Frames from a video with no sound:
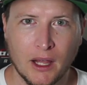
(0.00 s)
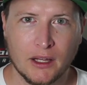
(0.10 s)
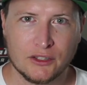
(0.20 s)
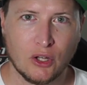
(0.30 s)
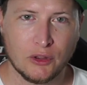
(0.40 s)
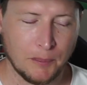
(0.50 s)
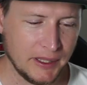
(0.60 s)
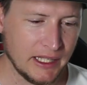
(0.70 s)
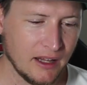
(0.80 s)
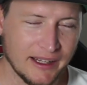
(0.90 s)
So the
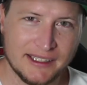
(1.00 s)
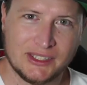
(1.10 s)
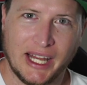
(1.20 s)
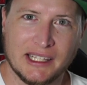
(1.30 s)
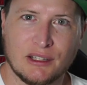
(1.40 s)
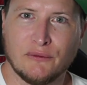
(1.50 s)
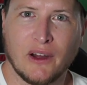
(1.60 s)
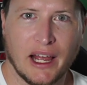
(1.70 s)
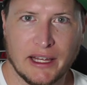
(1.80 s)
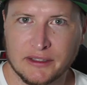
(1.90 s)
Piel
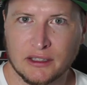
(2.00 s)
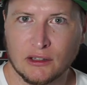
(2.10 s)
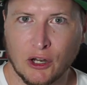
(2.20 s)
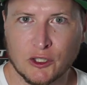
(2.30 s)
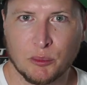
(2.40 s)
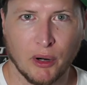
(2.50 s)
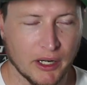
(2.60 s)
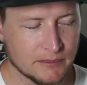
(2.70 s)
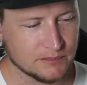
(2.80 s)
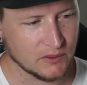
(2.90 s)
intensifies in large part,
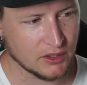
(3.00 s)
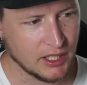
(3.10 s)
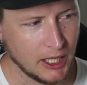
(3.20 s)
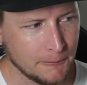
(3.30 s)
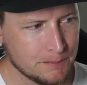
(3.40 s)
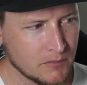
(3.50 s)
okay?